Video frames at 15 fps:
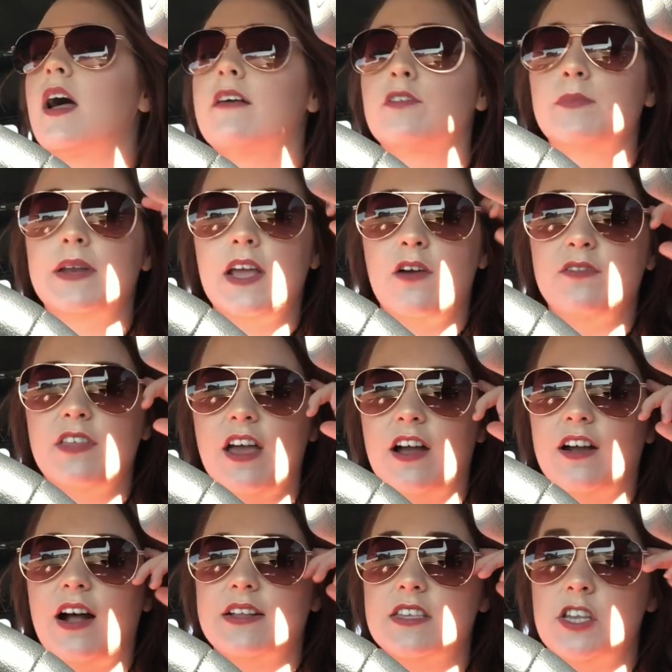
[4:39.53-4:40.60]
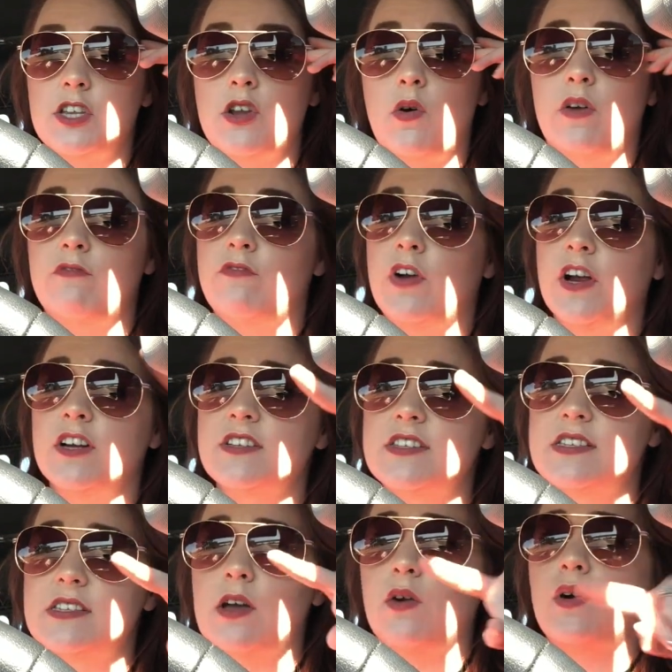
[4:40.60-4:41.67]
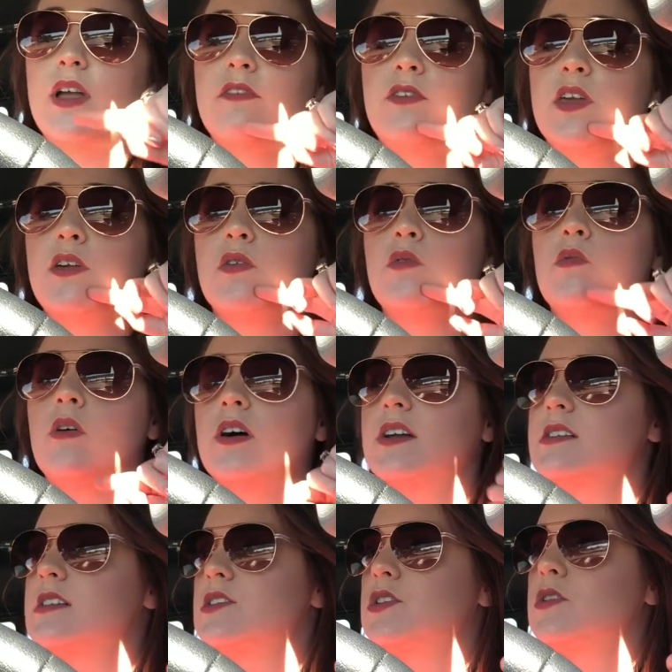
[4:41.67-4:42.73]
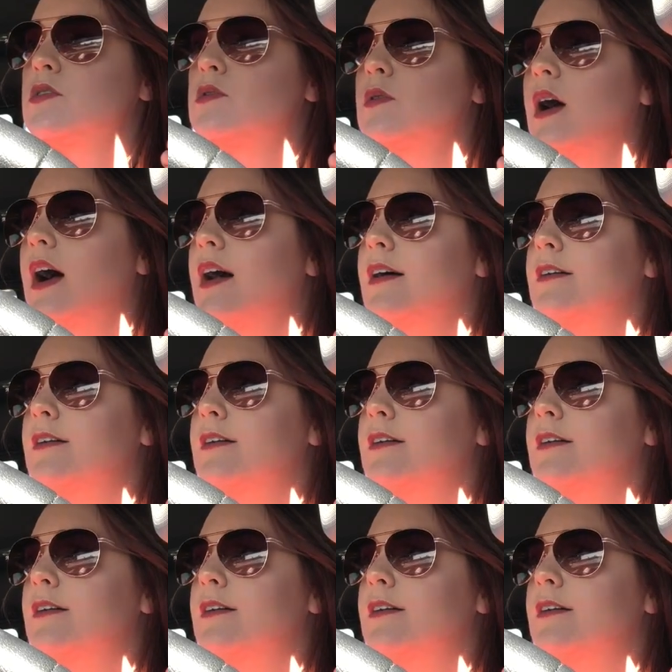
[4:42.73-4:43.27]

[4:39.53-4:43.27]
everybody over there got to know it first. So if you want to